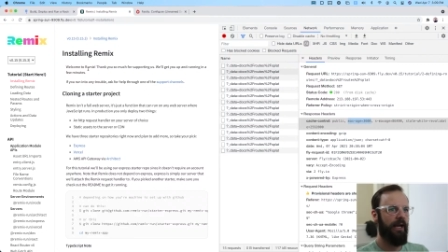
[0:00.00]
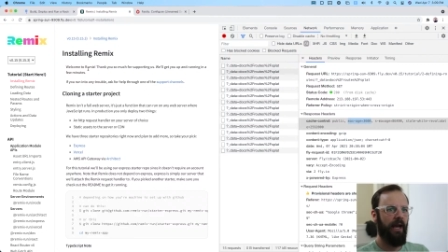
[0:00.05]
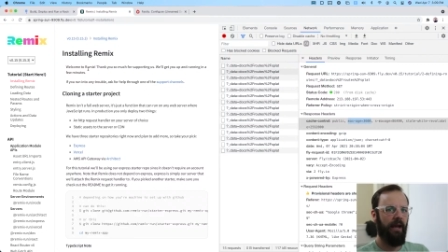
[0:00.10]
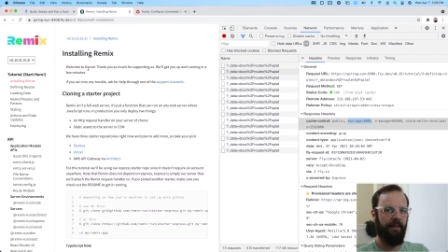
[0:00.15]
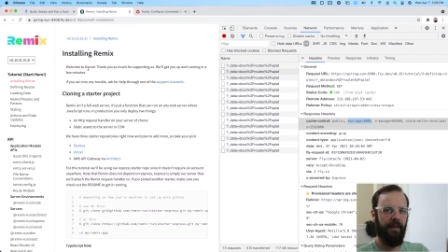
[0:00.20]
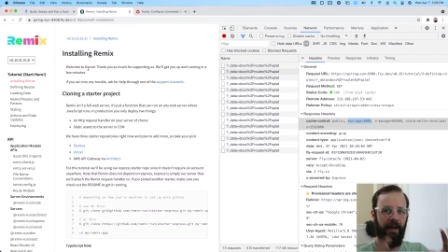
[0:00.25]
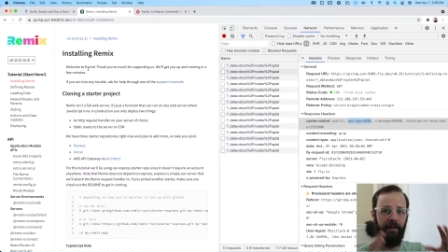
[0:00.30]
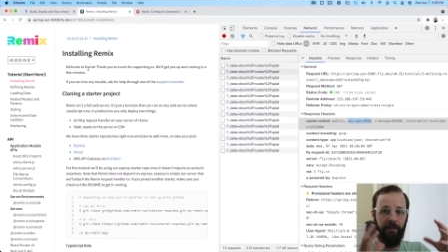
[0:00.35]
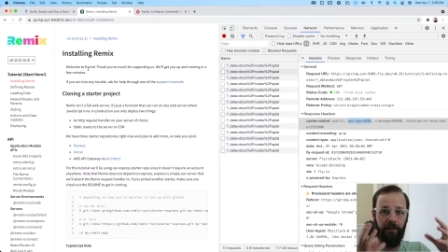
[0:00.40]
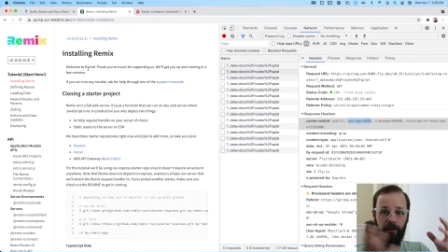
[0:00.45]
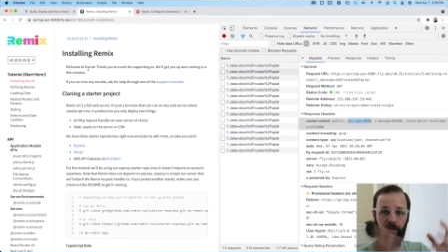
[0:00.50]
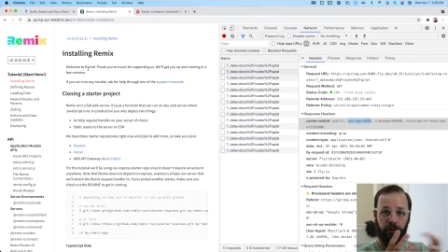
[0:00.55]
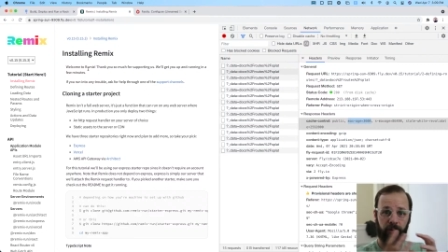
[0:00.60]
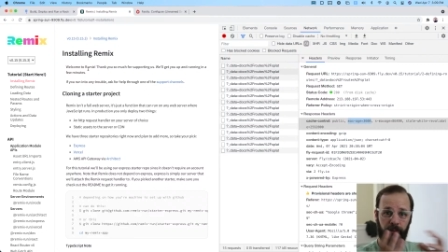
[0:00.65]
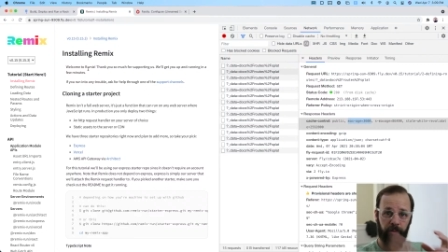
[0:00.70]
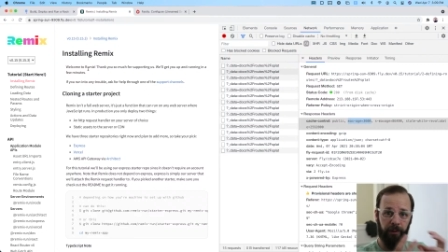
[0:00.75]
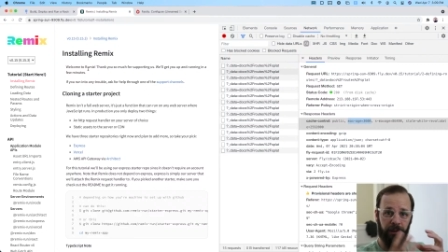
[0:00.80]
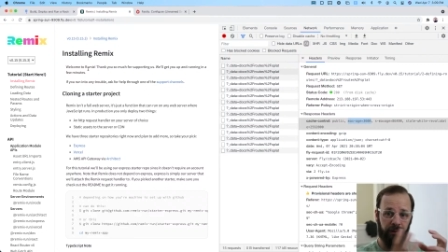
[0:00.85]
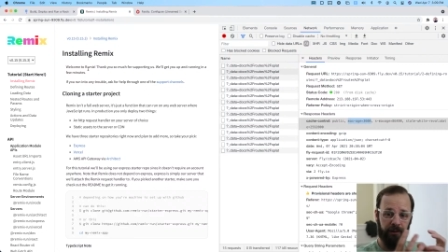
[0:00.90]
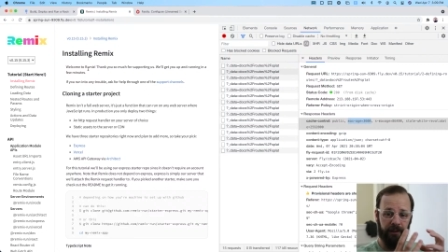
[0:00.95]
And they have their
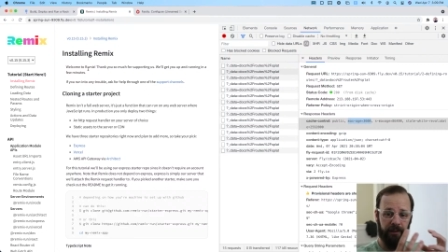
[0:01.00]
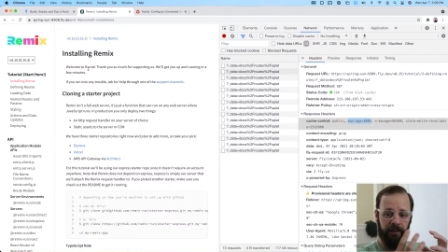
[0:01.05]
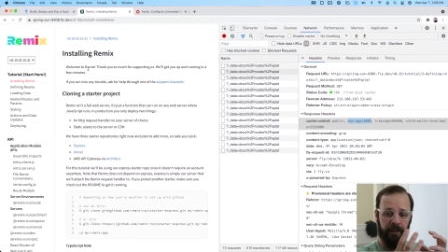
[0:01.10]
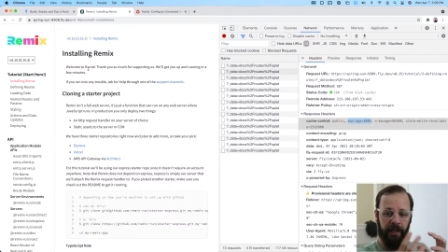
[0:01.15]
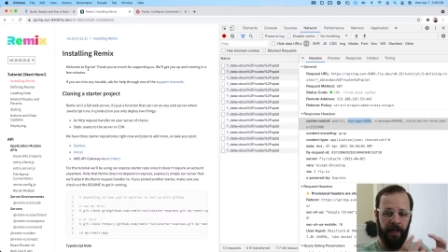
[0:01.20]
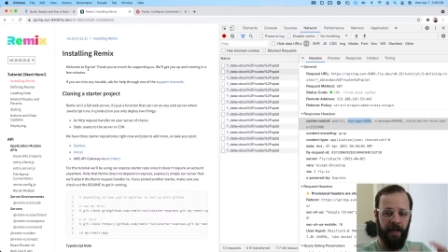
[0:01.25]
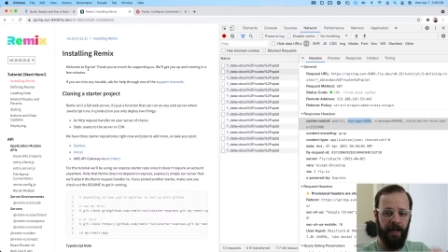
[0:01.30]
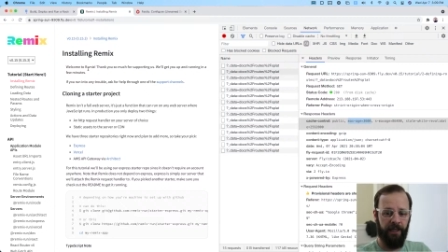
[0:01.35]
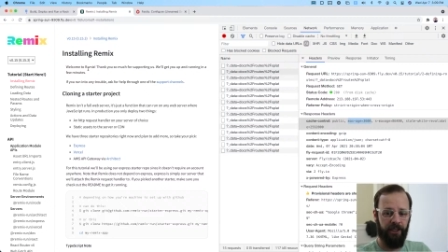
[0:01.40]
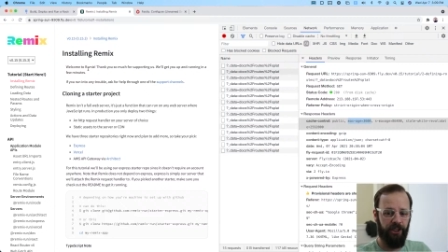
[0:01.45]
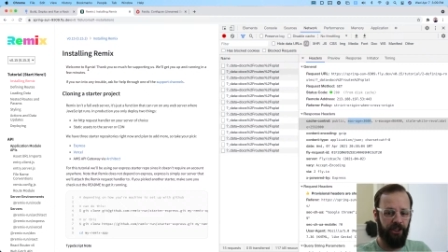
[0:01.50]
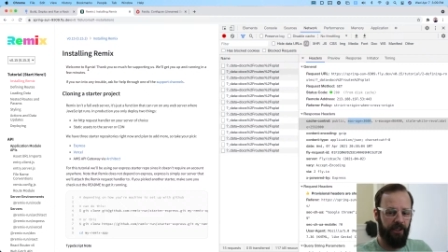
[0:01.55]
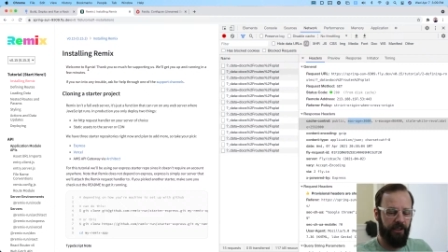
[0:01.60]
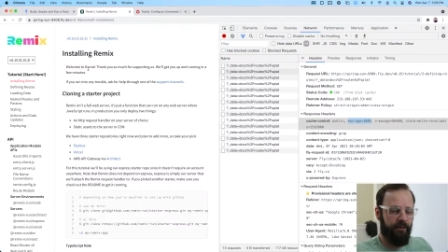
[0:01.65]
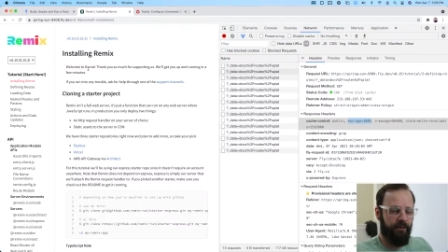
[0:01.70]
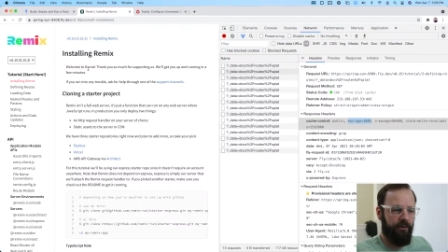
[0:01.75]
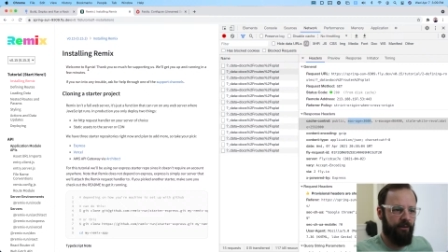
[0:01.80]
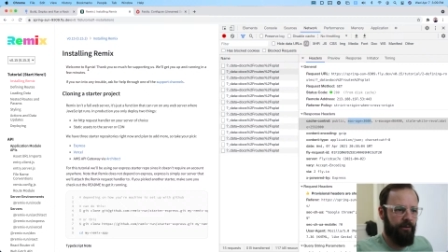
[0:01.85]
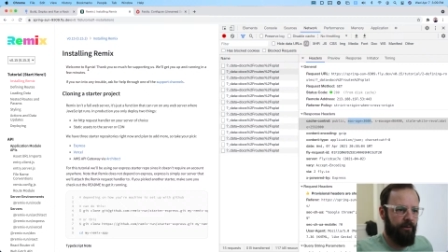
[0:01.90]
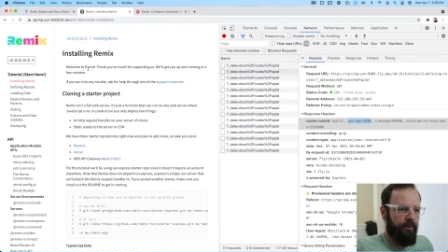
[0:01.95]
own built-in cache
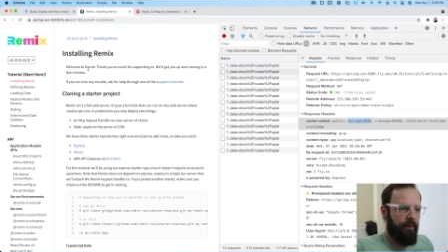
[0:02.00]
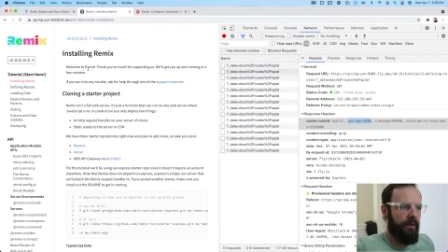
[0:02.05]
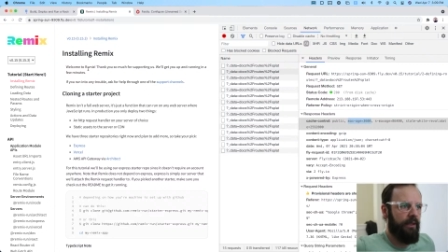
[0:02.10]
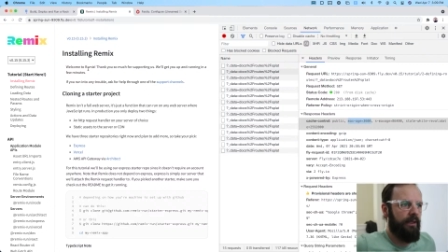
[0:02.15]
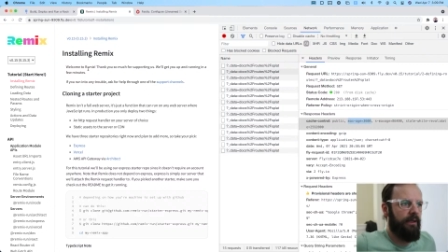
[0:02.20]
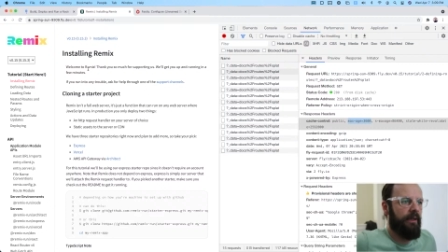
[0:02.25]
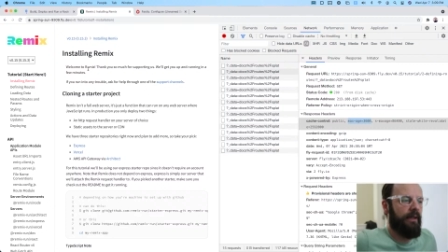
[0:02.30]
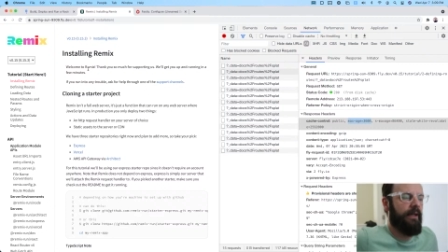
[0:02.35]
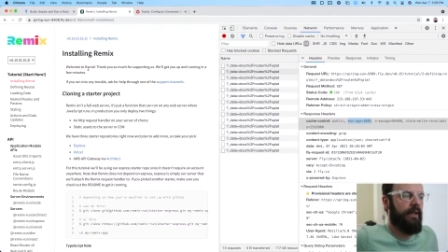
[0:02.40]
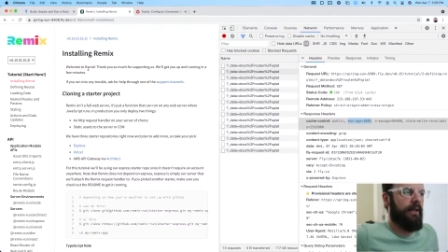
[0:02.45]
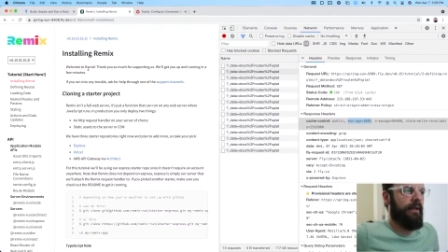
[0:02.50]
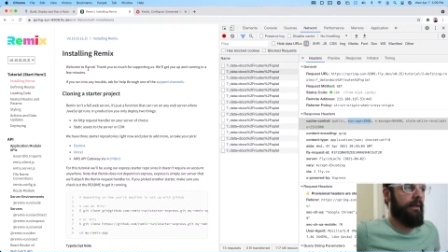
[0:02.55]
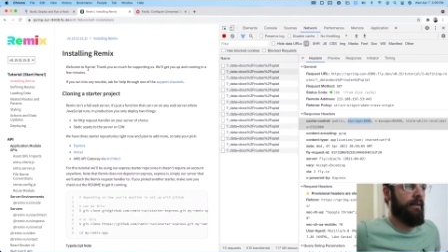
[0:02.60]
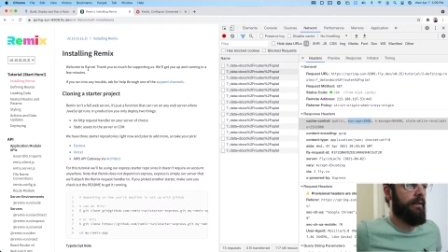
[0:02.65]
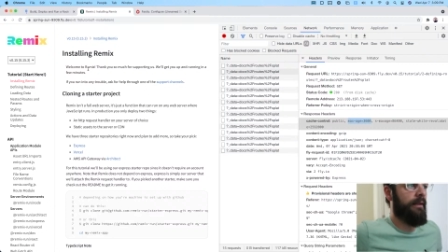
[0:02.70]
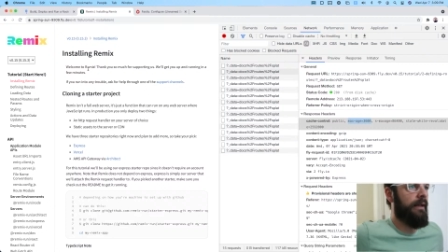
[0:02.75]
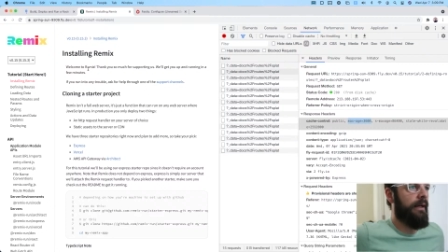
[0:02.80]
into the